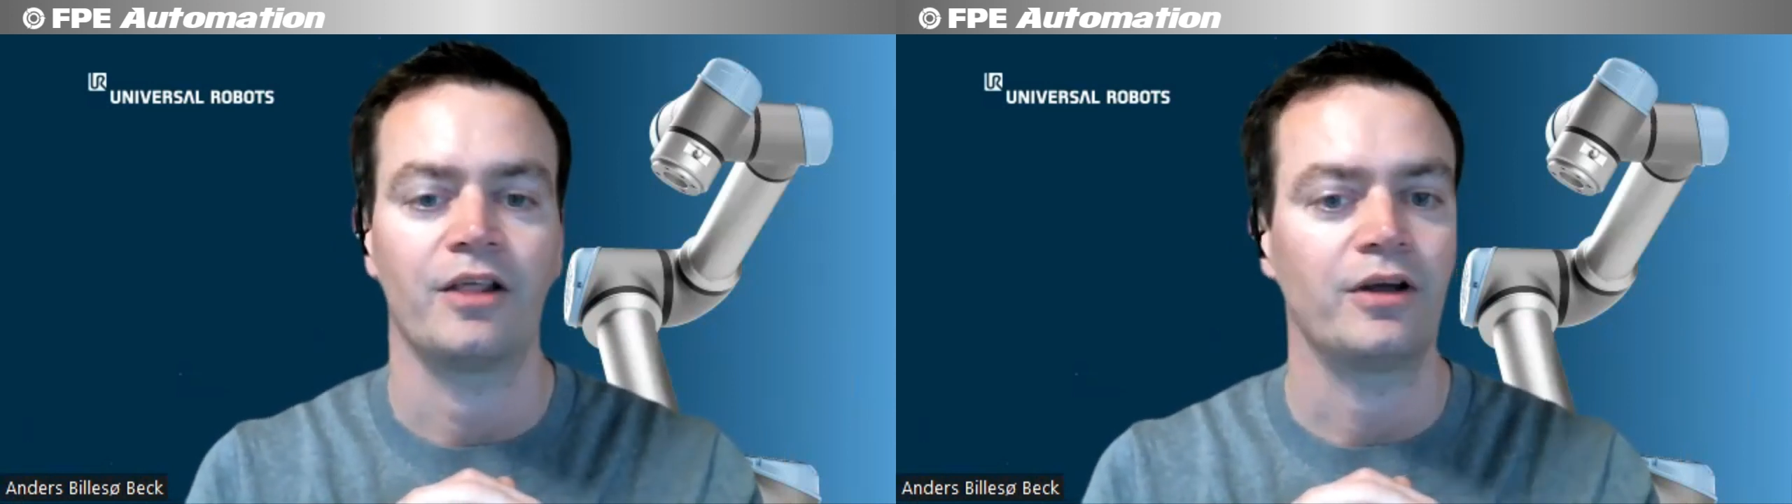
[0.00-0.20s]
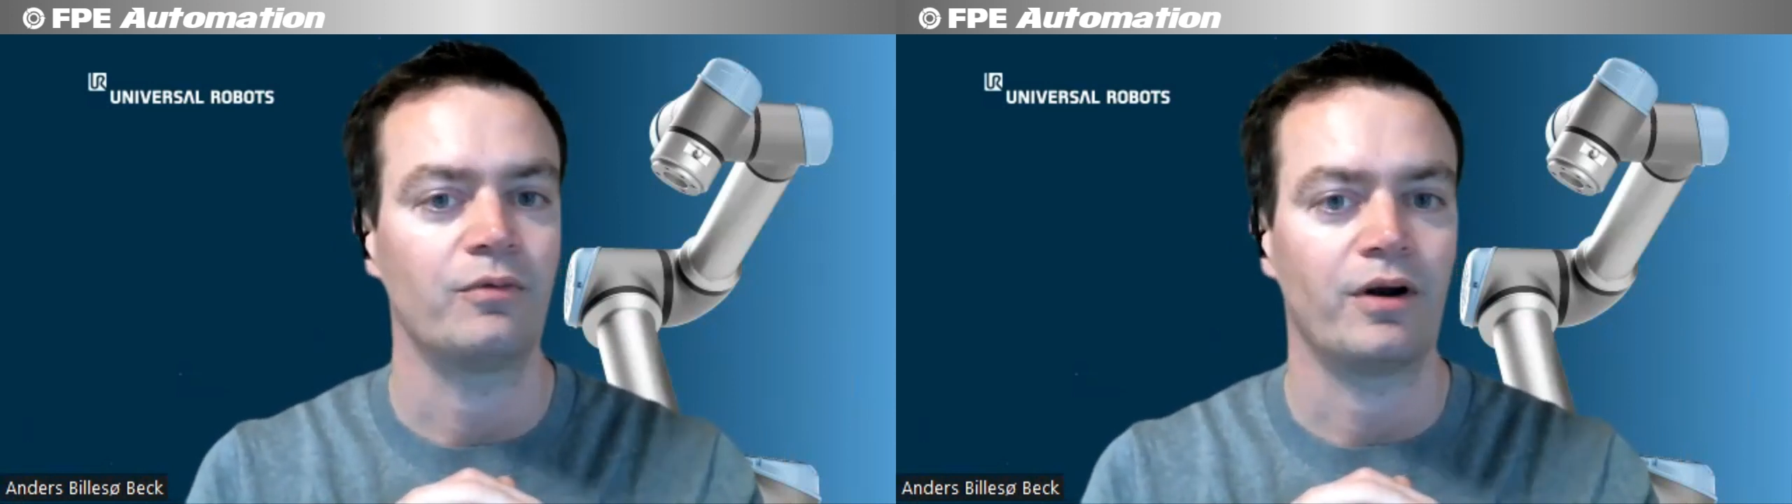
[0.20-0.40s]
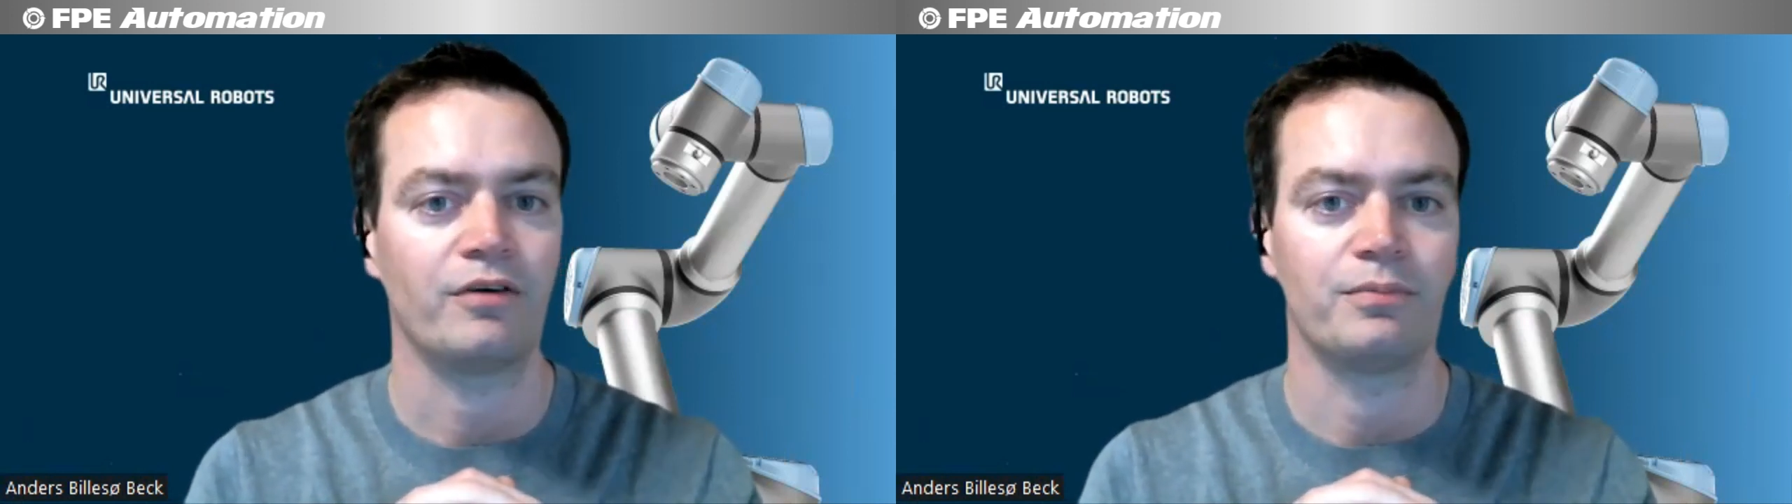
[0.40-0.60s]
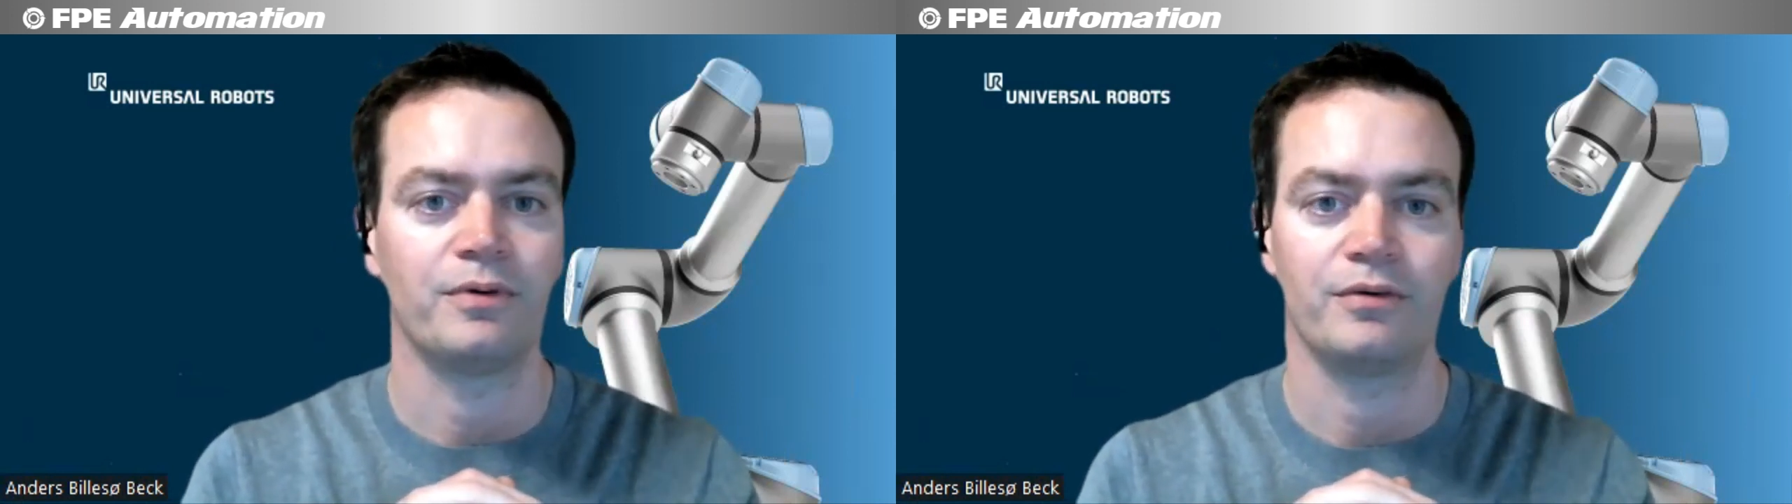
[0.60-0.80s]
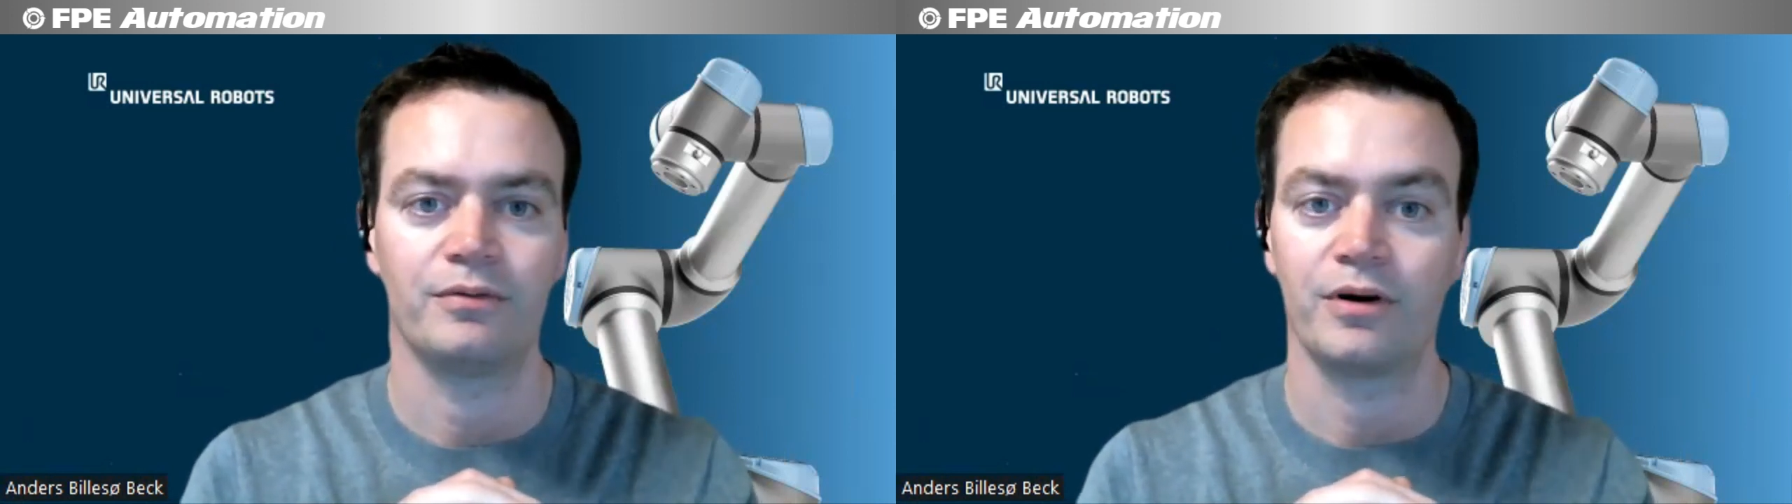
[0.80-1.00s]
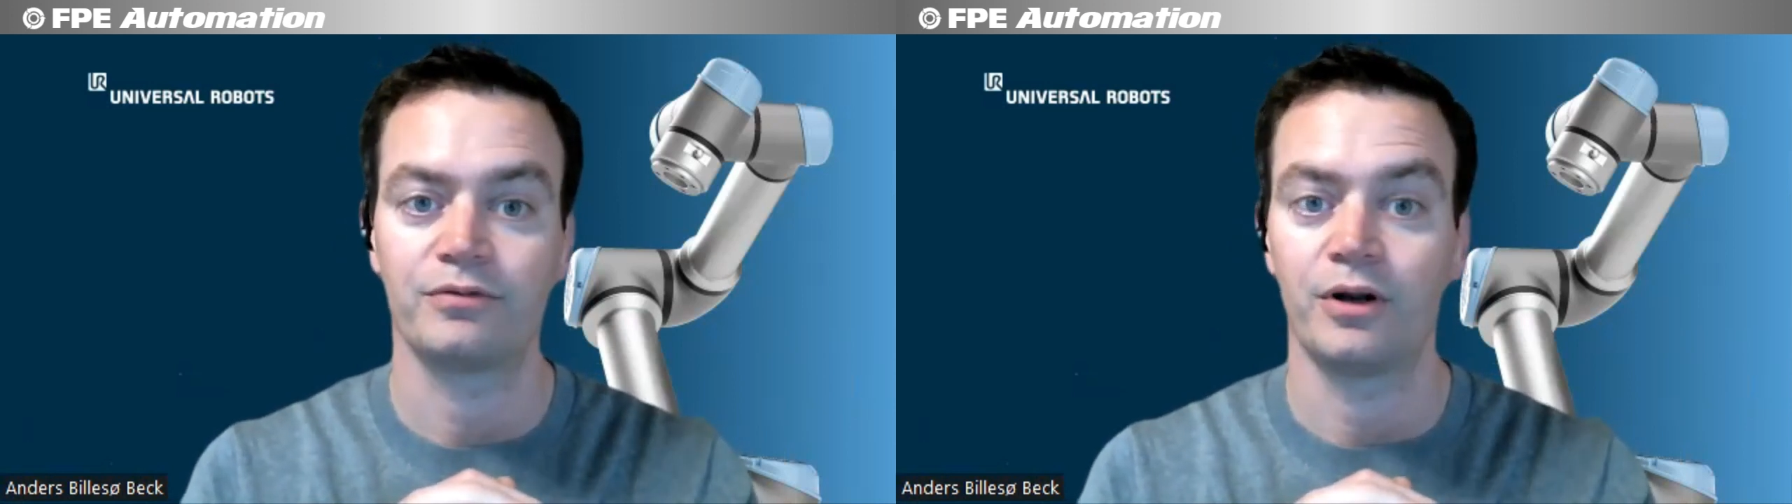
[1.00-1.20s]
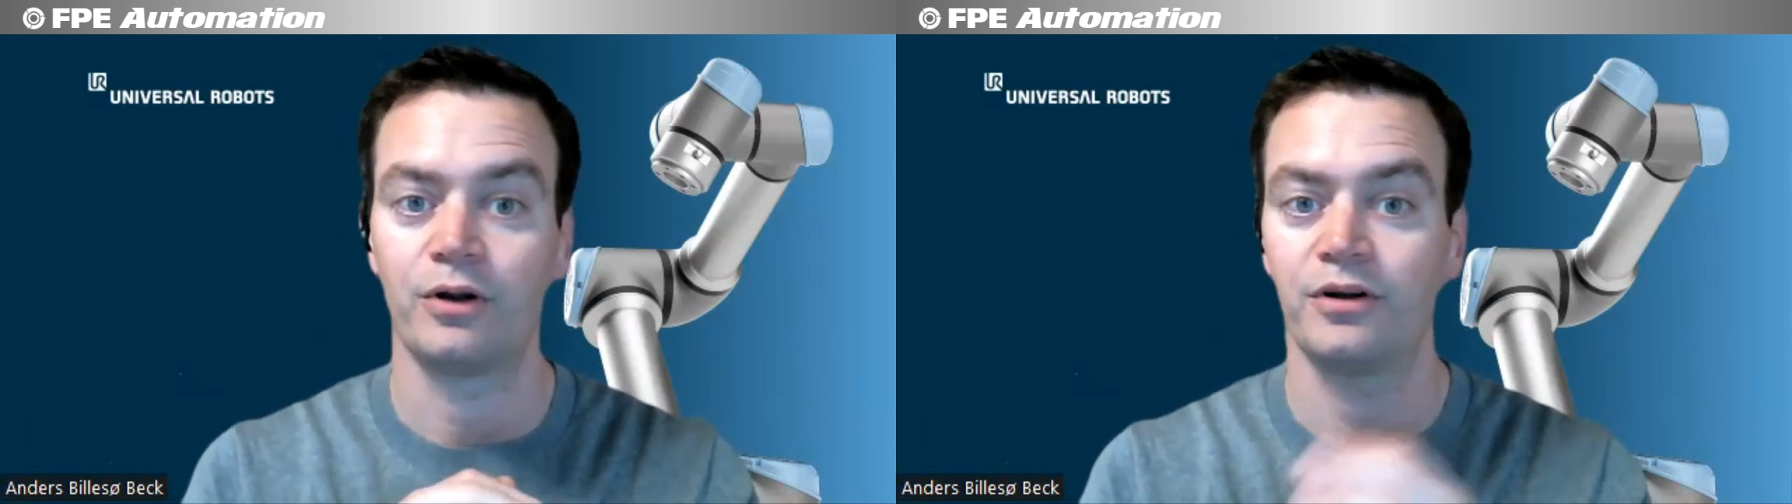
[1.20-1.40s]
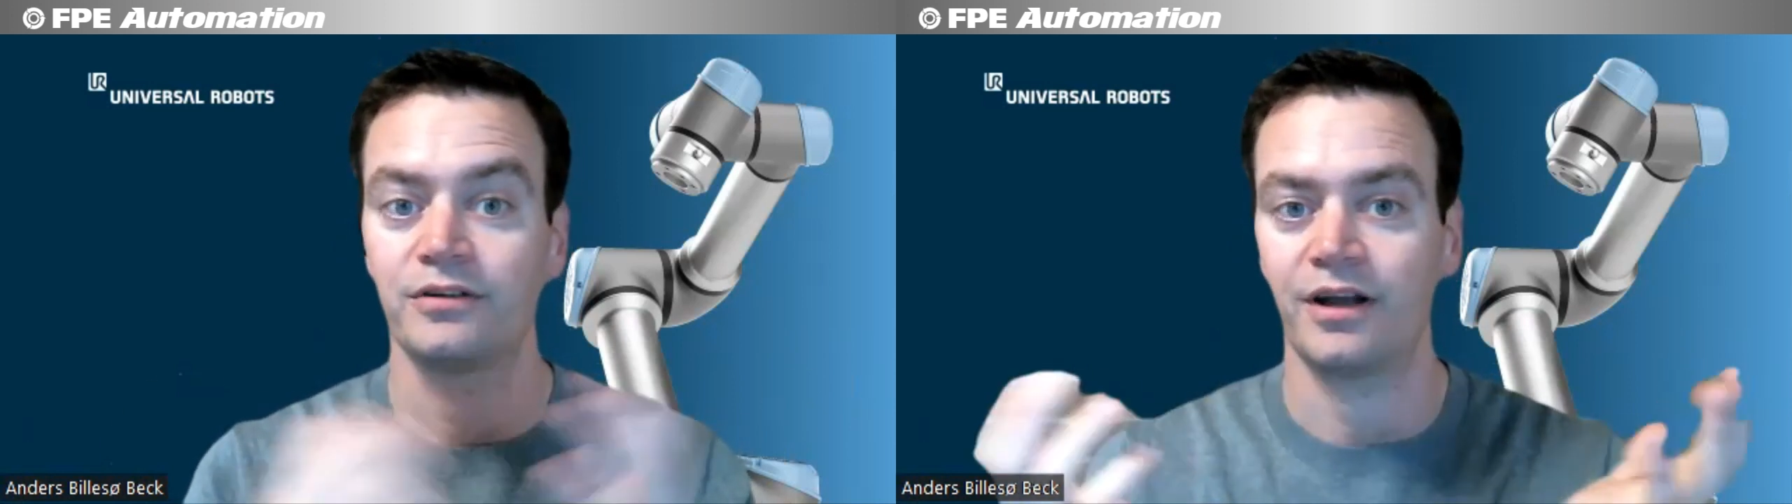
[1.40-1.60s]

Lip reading: think one of the learnings,